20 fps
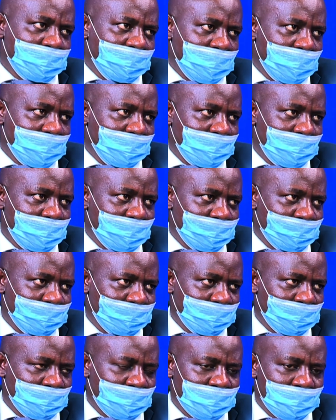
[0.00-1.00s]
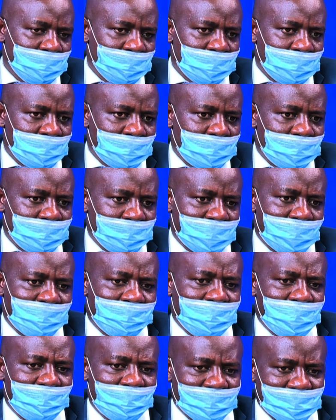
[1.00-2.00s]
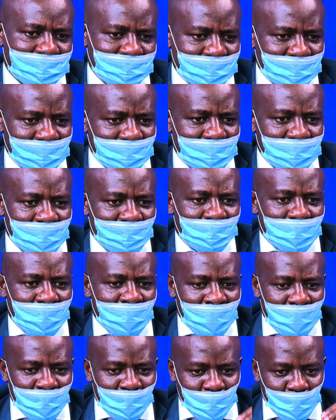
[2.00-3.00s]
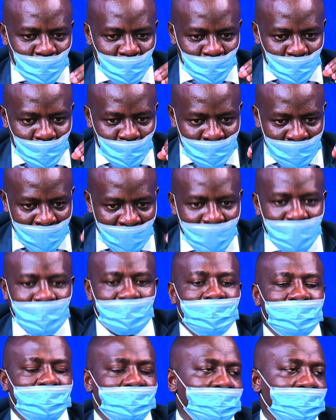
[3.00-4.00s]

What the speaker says: village. They have never seen, or heard